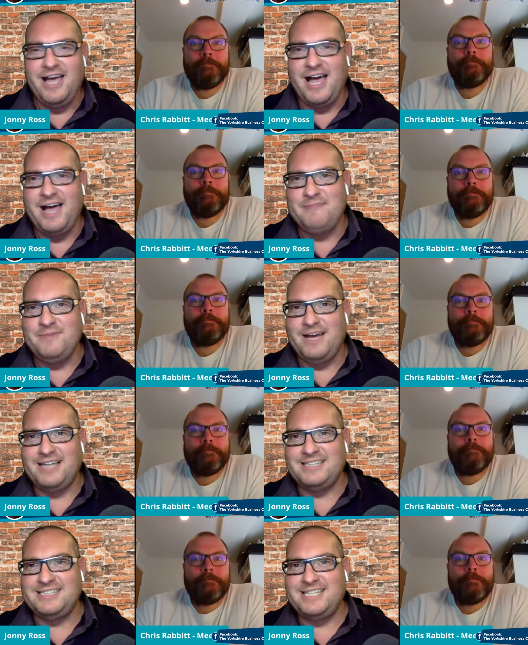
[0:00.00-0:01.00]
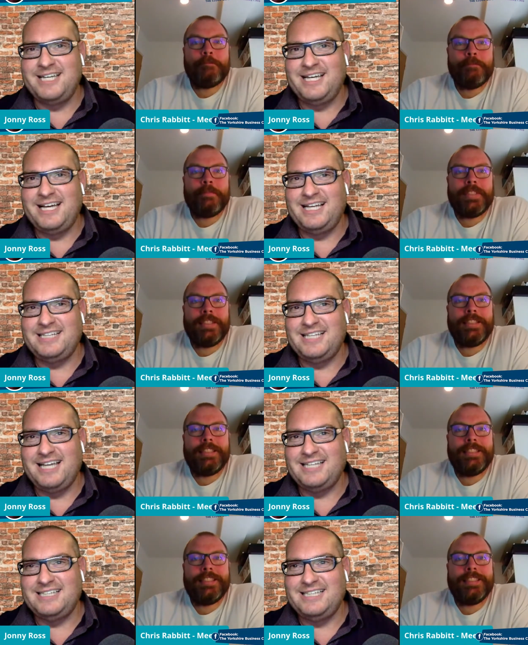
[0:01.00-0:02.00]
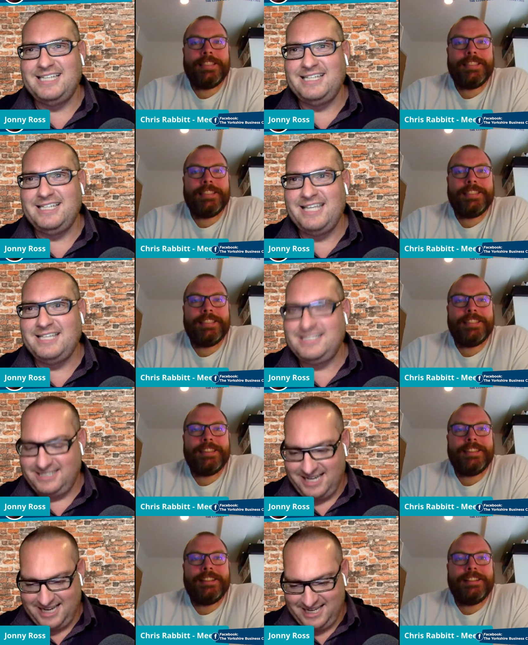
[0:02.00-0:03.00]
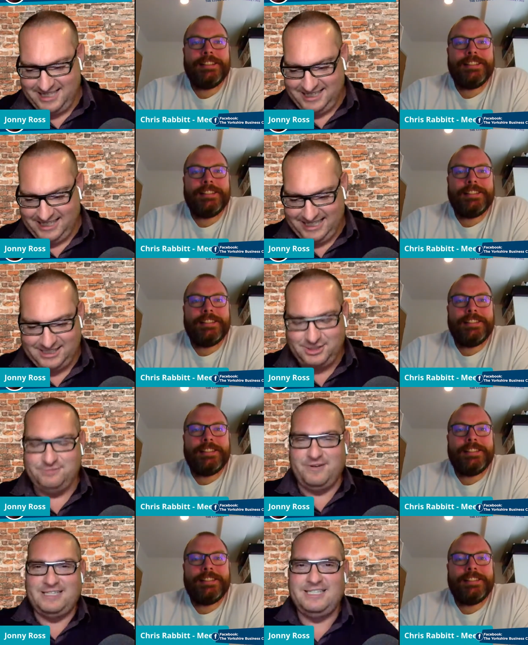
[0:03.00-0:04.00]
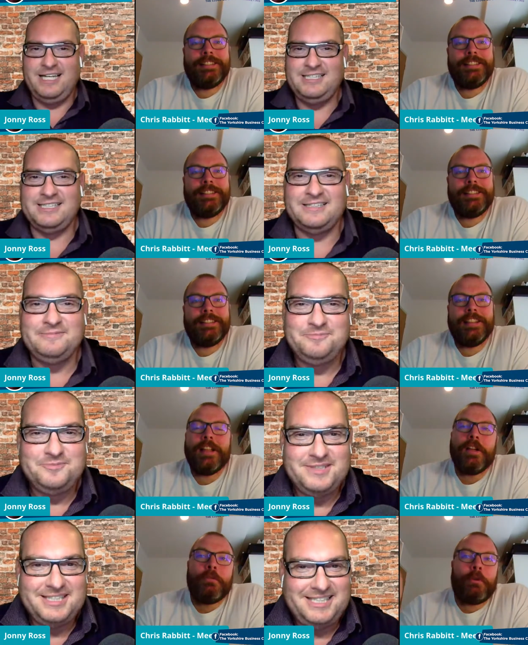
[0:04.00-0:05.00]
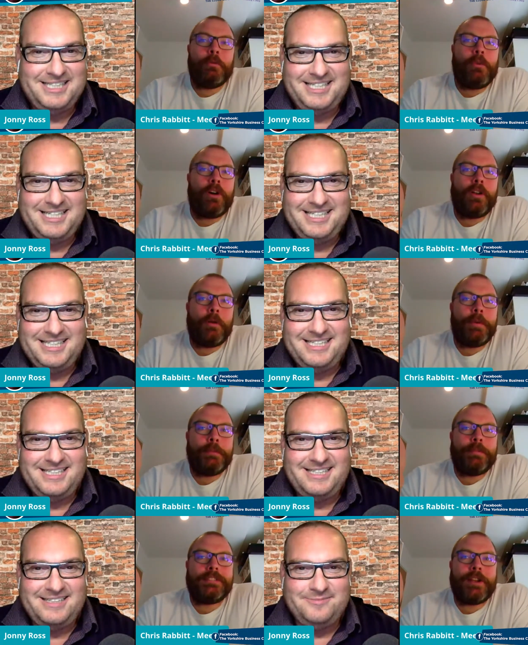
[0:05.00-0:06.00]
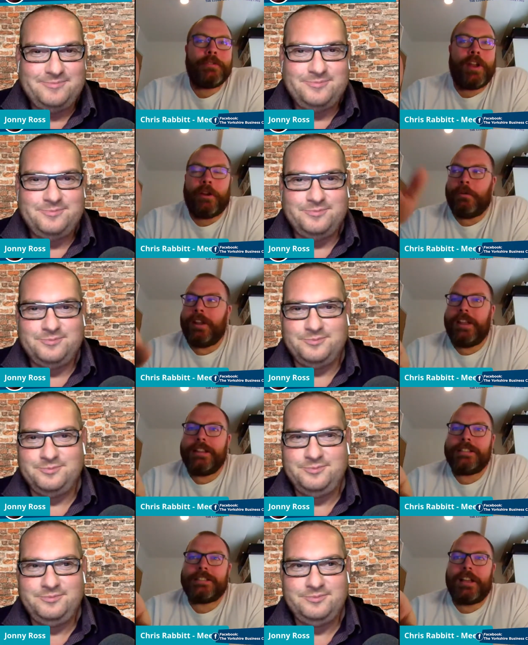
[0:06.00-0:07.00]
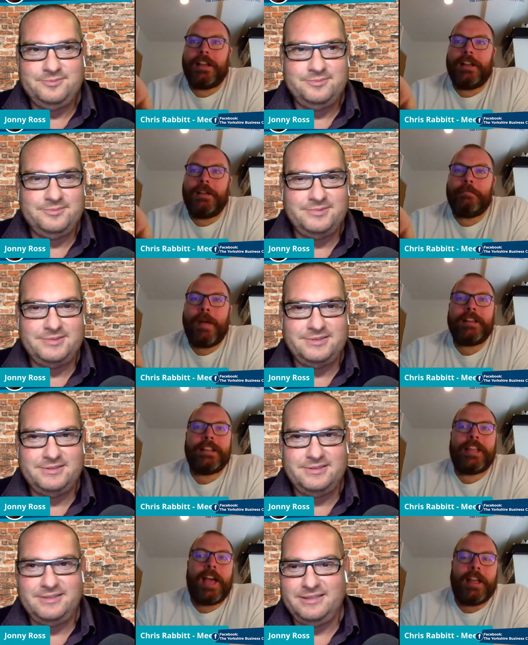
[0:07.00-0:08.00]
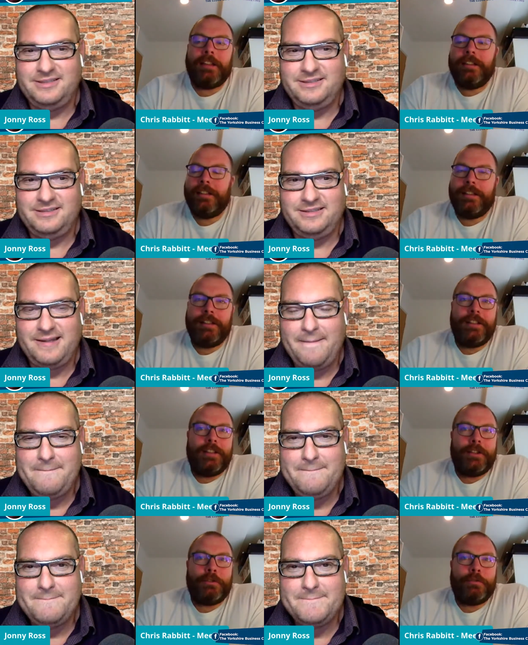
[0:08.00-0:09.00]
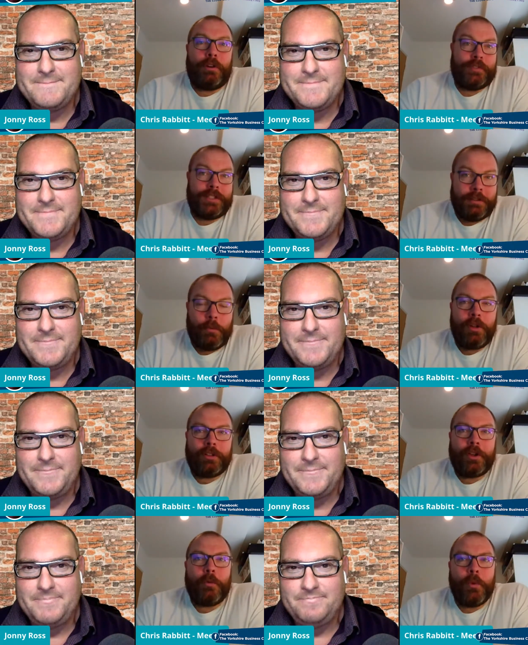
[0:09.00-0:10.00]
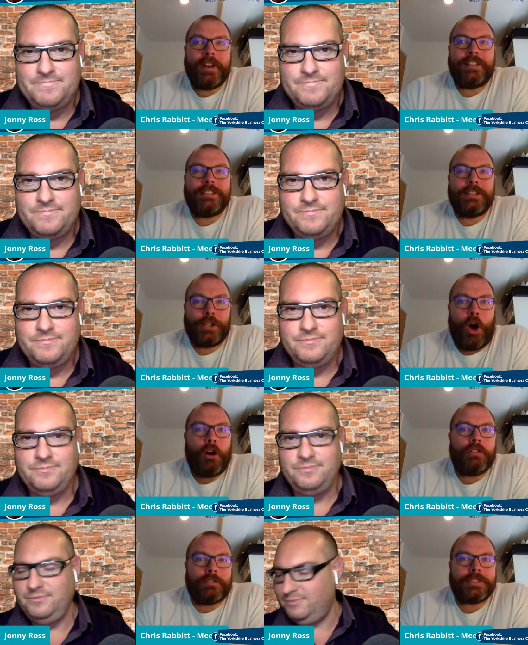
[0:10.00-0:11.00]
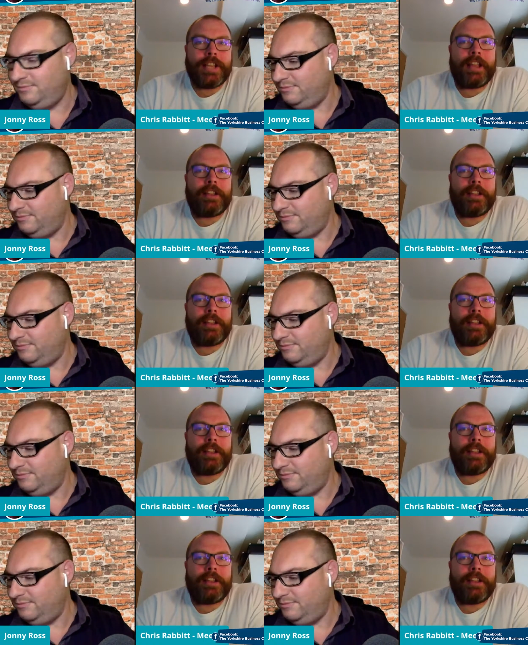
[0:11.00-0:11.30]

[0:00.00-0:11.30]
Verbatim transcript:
Speaker 1: um, and uh, and and it's uh, it's just fascinating. Well, what
Speaker 2: a lot of people don't know is Ben Kay, who obviously the World Cup winning lock or